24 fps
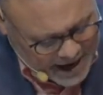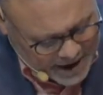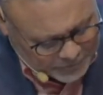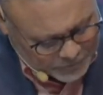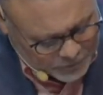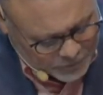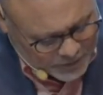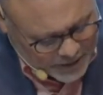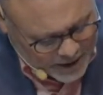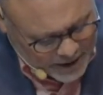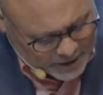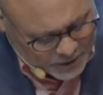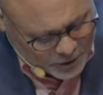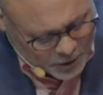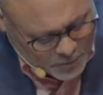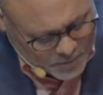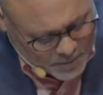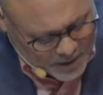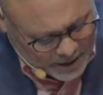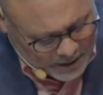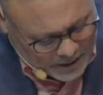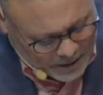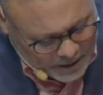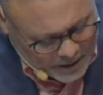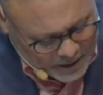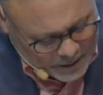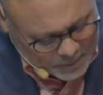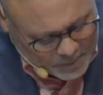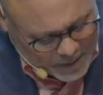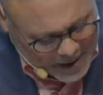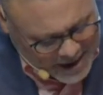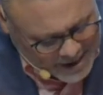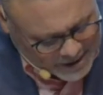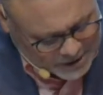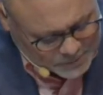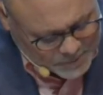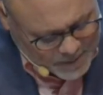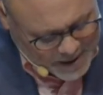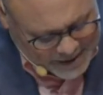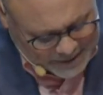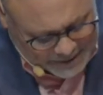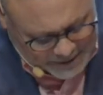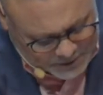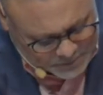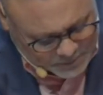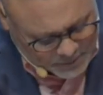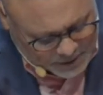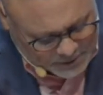After that, you may pass
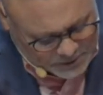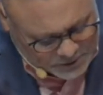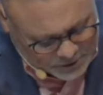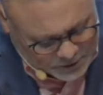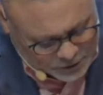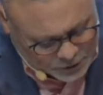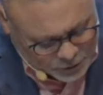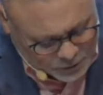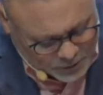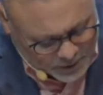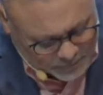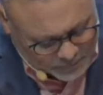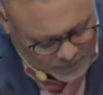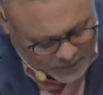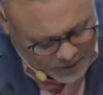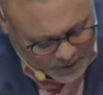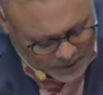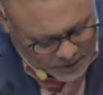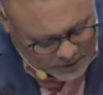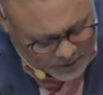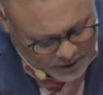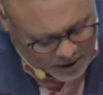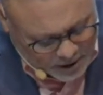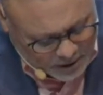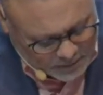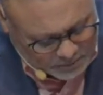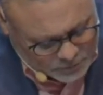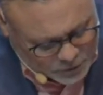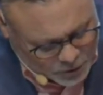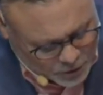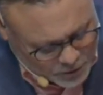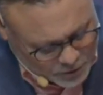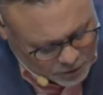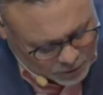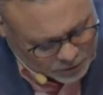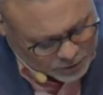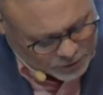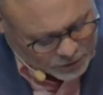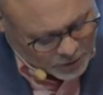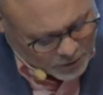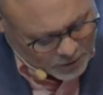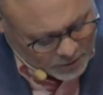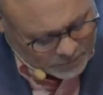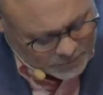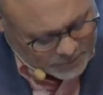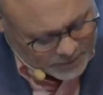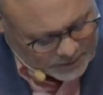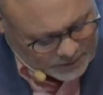by, in as much as you have come to your
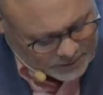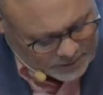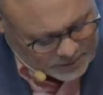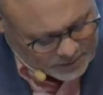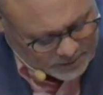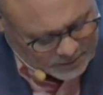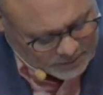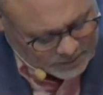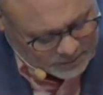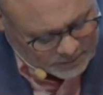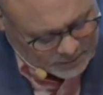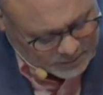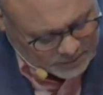servant.